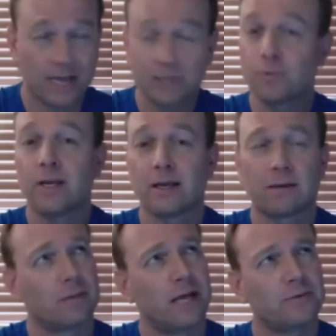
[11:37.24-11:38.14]
last
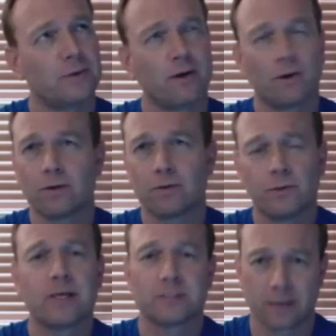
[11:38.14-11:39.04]
week or
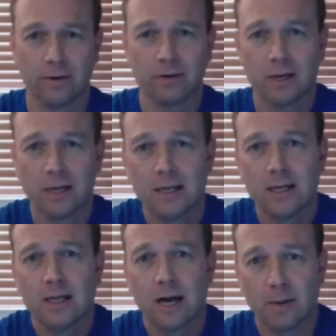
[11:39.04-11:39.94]
2 weeks ago
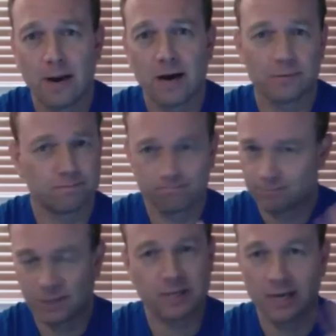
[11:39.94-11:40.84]
about
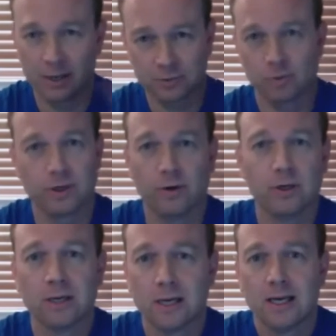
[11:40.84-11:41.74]
something else we're
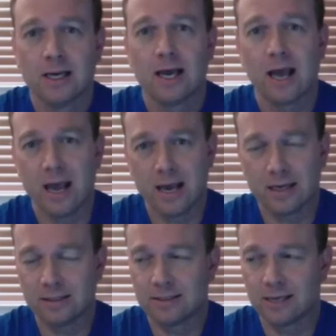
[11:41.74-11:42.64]
doing.
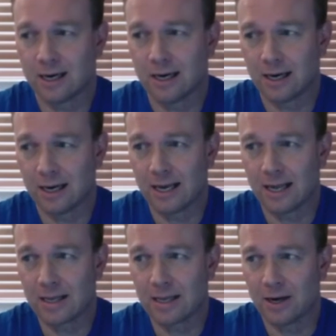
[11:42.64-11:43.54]
And,
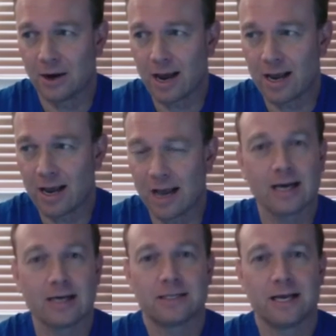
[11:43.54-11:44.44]
you know, I
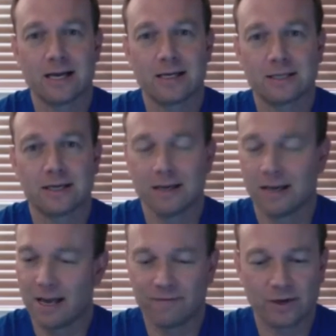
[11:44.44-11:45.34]
kind of
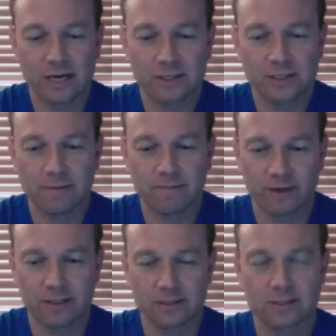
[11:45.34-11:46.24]
said, hey, if you guys
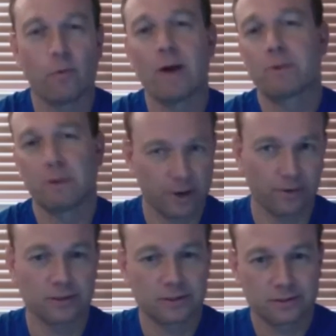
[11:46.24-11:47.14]
jump, for instance, to web
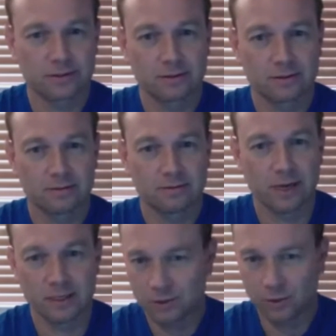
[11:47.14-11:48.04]
components
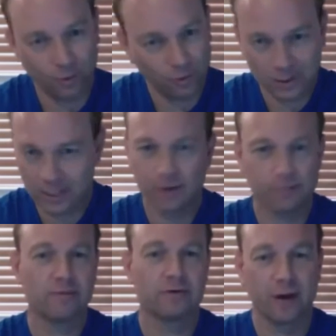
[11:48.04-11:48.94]
and totally
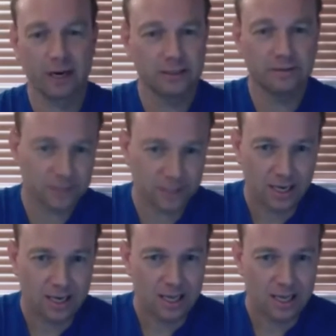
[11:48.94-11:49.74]
get rid of directives,